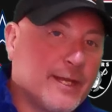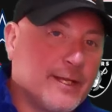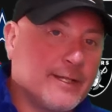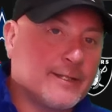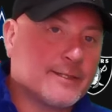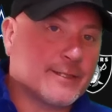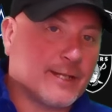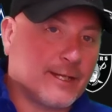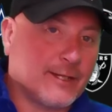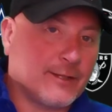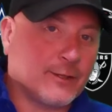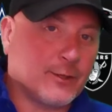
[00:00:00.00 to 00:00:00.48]

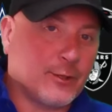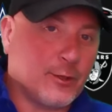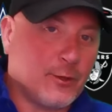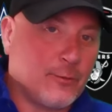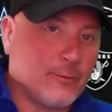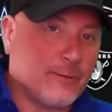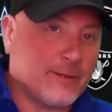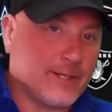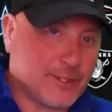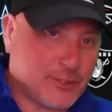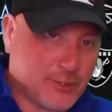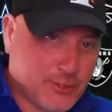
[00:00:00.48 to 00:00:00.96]
kids on the
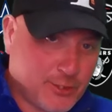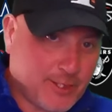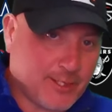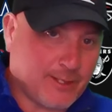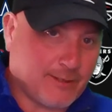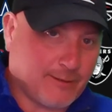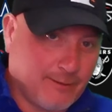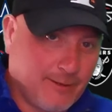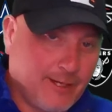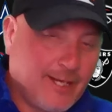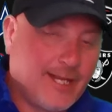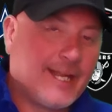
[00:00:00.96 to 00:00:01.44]
go this
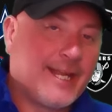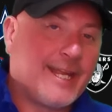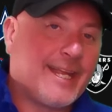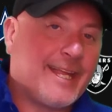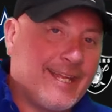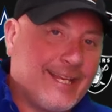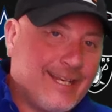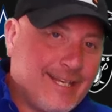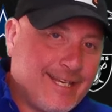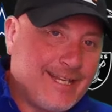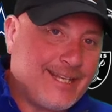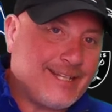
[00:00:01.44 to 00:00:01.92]
year.
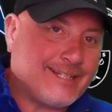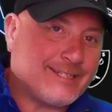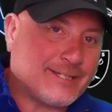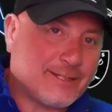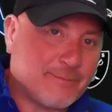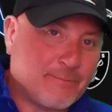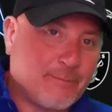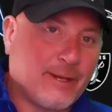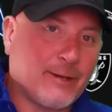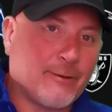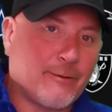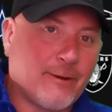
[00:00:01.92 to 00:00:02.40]
He
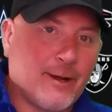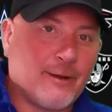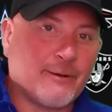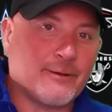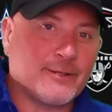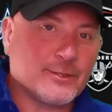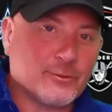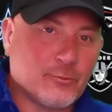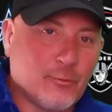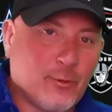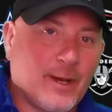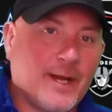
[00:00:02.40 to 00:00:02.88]
needs to be
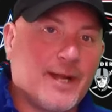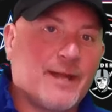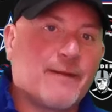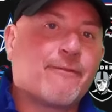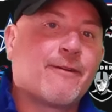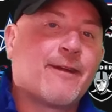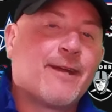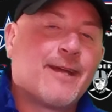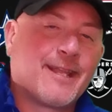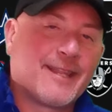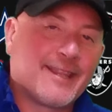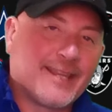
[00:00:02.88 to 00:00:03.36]
around his
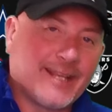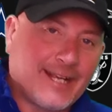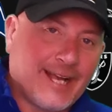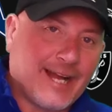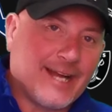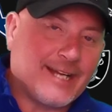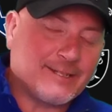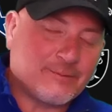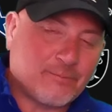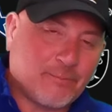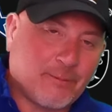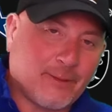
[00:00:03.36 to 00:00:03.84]
wife. The
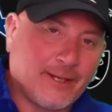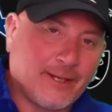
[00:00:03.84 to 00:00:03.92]
guy's